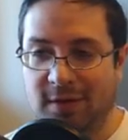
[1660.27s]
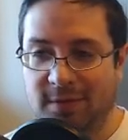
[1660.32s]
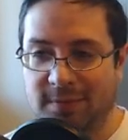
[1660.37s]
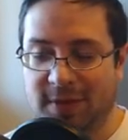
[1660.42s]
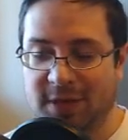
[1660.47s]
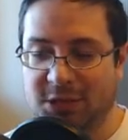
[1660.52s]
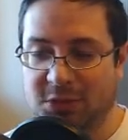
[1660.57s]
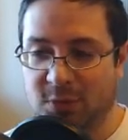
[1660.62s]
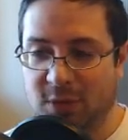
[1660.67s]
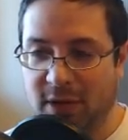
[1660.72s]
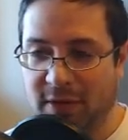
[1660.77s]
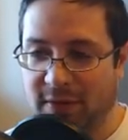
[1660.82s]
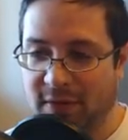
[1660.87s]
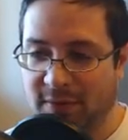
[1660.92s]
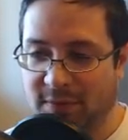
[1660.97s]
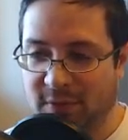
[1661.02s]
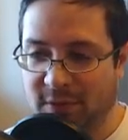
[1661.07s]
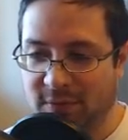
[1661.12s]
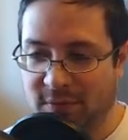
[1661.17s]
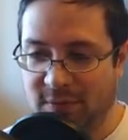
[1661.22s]
Each one of
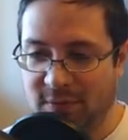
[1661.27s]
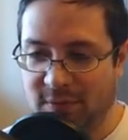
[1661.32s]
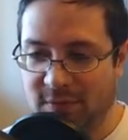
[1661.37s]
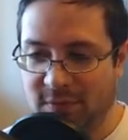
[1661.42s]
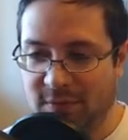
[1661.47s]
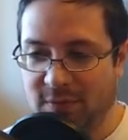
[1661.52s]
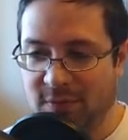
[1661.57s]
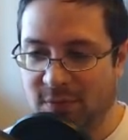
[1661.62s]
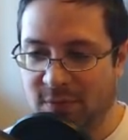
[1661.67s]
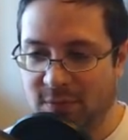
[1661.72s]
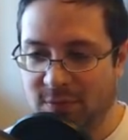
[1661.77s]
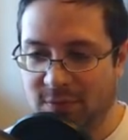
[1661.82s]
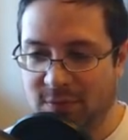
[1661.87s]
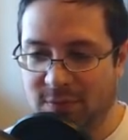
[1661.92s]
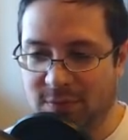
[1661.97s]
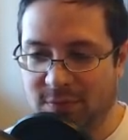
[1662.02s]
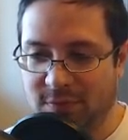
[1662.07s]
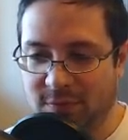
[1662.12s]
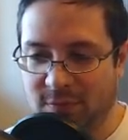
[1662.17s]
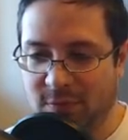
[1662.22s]
them
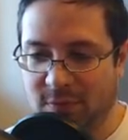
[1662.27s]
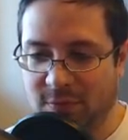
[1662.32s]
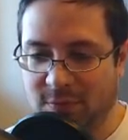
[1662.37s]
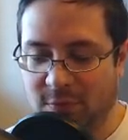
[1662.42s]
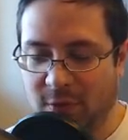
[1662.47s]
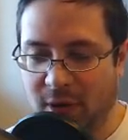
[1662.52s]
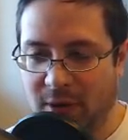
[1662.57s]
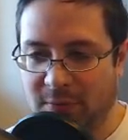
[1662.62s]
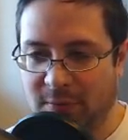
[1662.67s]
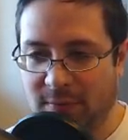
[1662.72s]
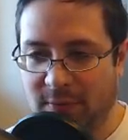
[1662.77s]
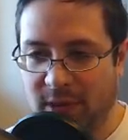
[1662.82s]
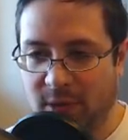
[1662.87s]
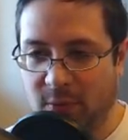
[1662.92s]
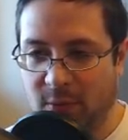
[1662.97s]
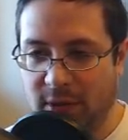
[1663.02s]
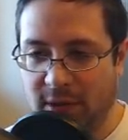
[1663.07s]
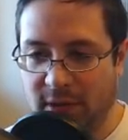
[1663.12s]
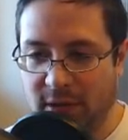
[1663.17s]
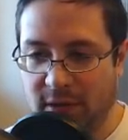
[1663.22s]
was probably a
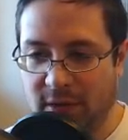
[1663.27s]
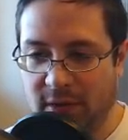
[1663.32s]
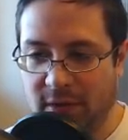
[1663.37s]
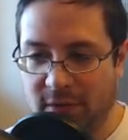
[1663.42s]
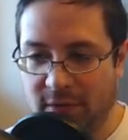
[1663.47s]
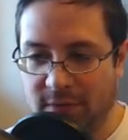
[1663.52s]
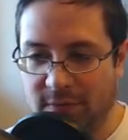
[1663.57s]
winning